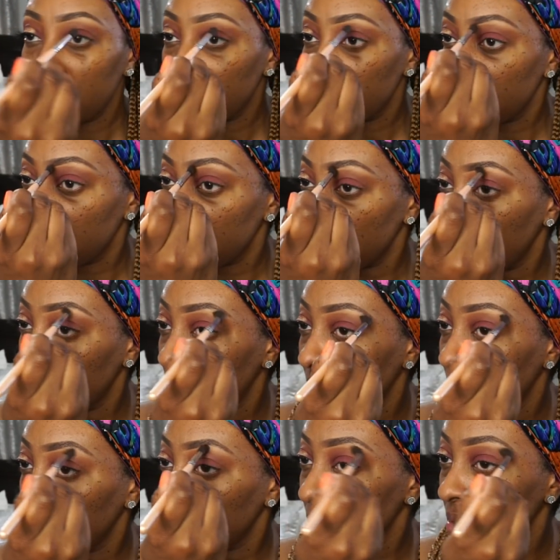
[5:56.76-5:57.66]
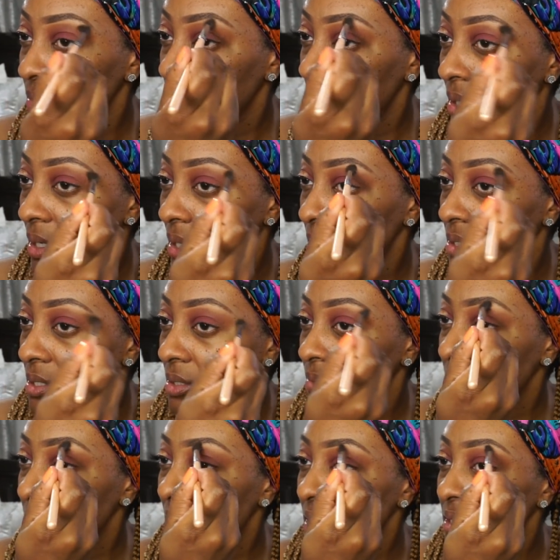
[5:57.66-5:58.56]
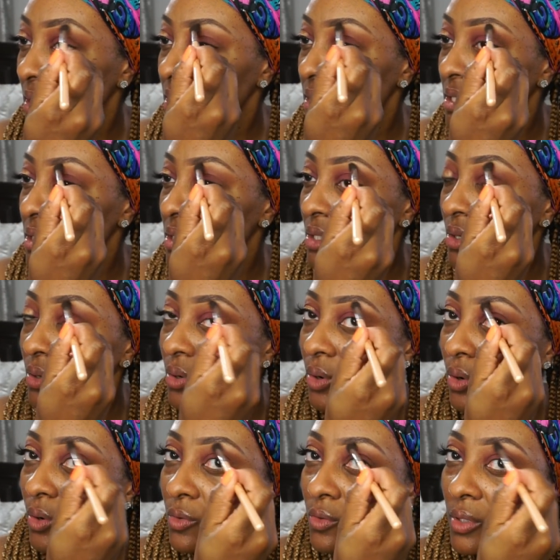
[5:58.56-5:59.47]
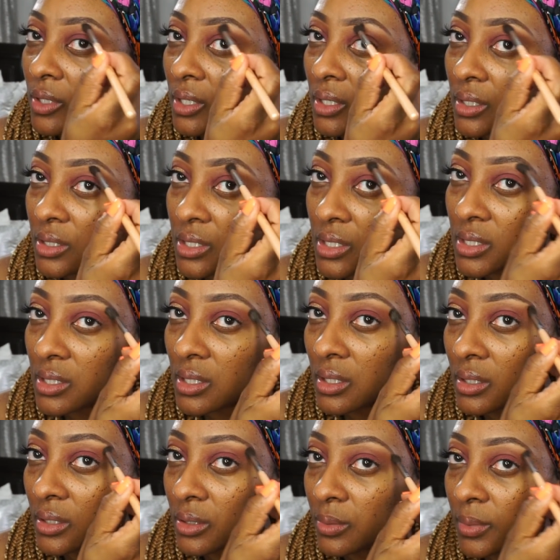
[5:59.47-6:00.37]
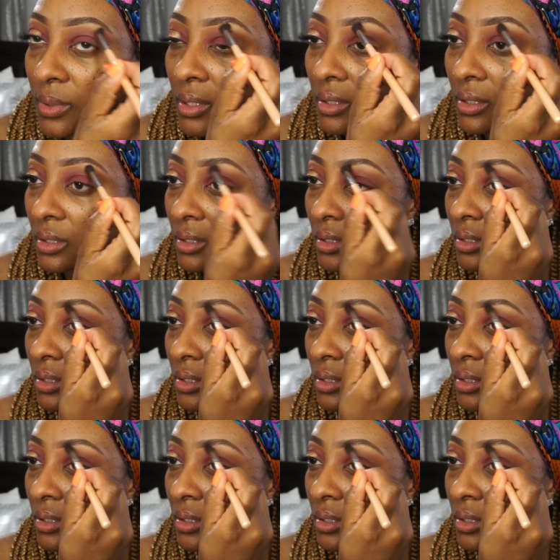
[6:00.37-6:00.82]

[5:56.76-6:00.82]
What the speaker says: so it won't look too harsh. Sometimes I just go over it just a little bit.